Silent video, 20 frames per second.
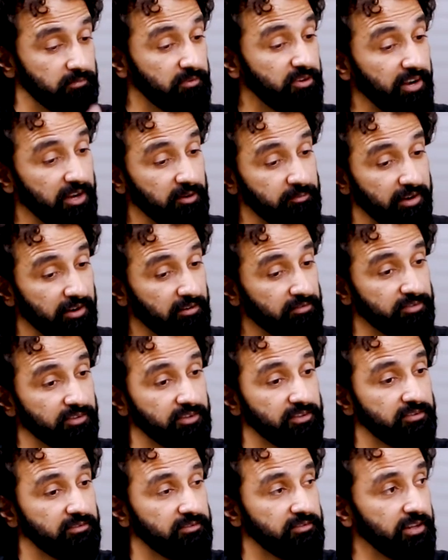great
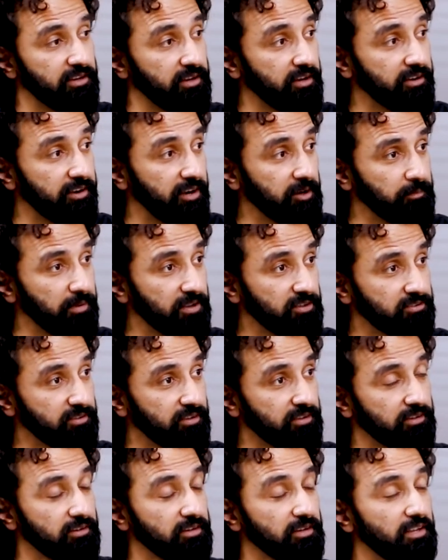breakfast, taken a great
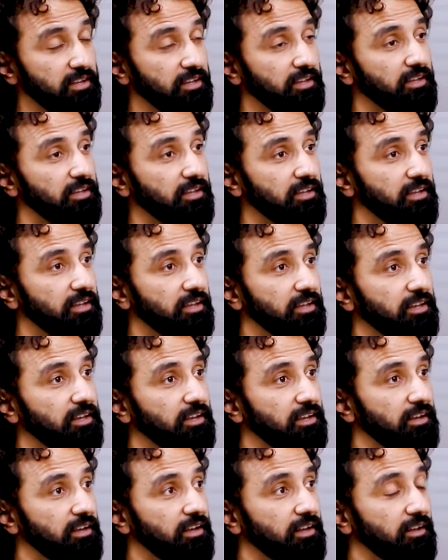picture.
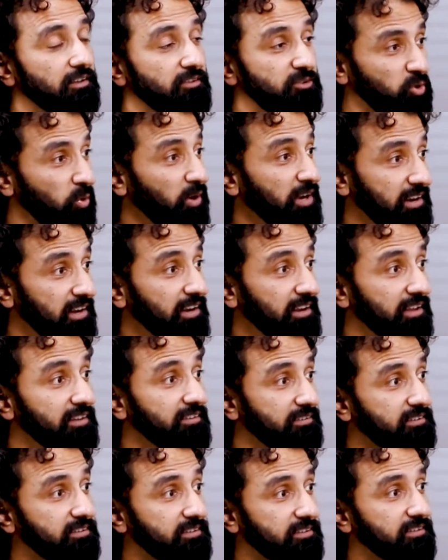Storytelling
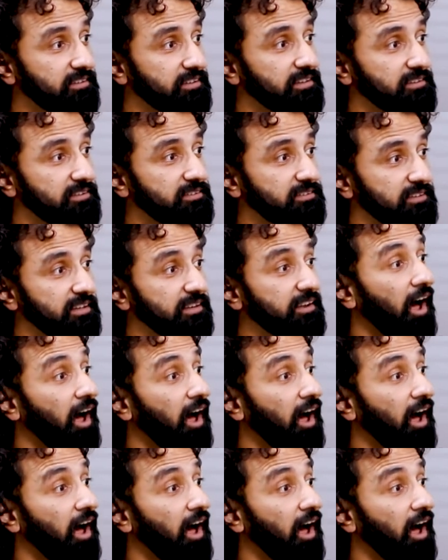is an